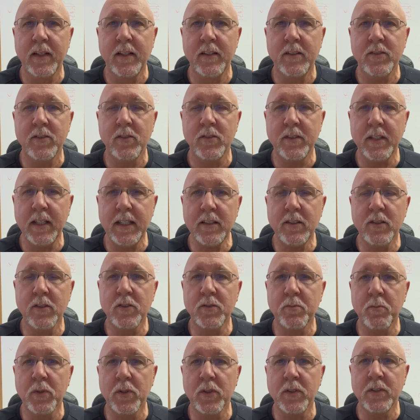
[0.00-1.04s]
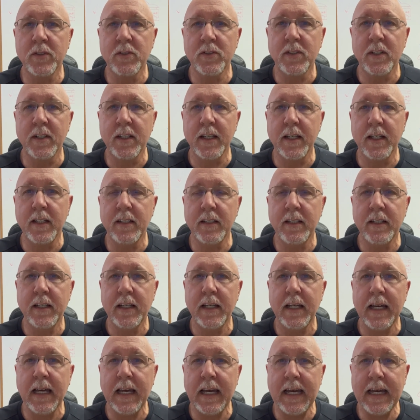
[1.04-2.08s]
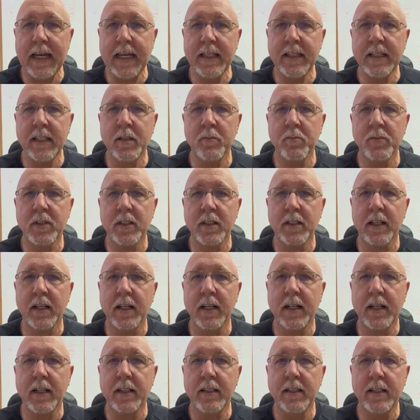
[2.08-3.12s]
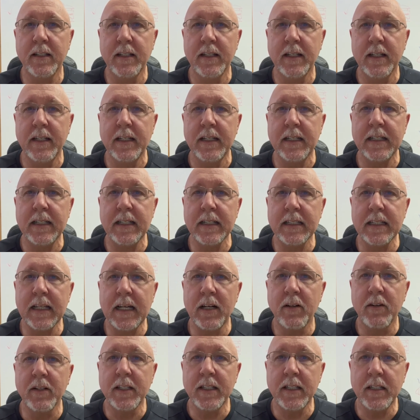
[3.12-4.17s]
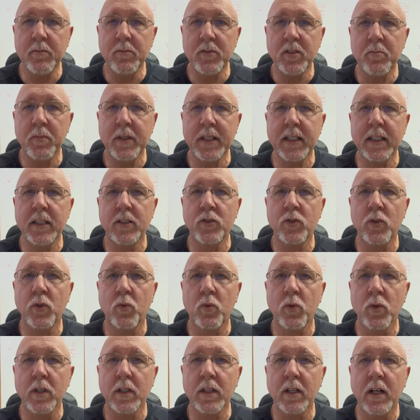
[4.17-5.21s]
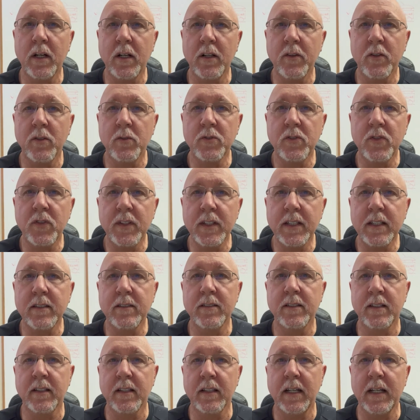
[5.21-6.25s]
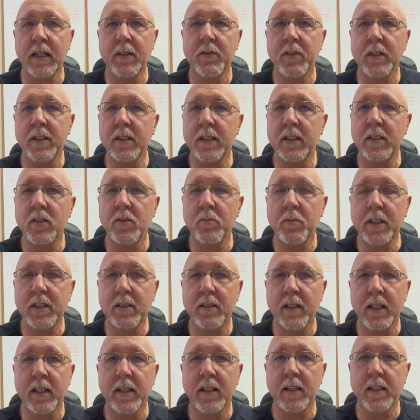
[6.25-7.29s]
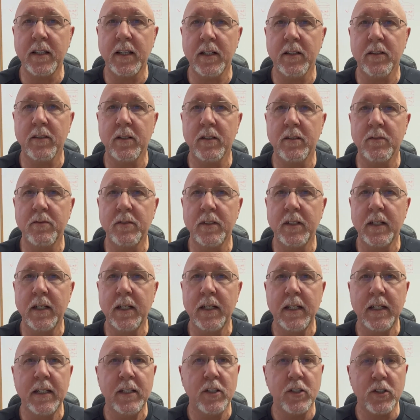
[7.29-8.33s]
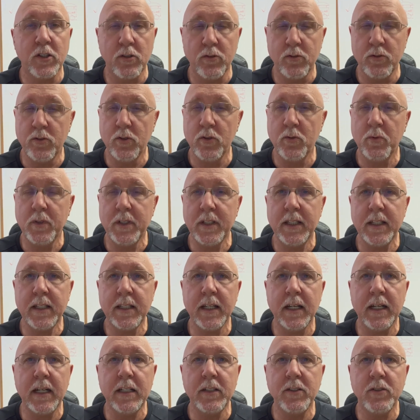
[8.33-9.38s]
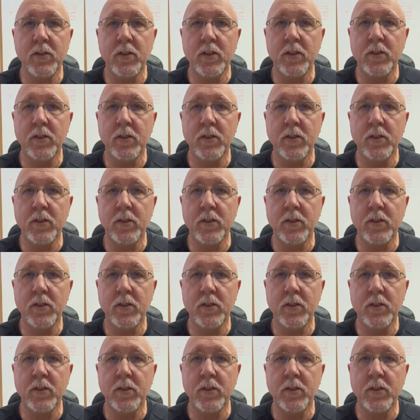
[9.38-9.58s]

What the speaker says: So take those burdens today, hand them to God, and allow Him to begin to work on those things in life that need to be taken care of. You do what He guides you to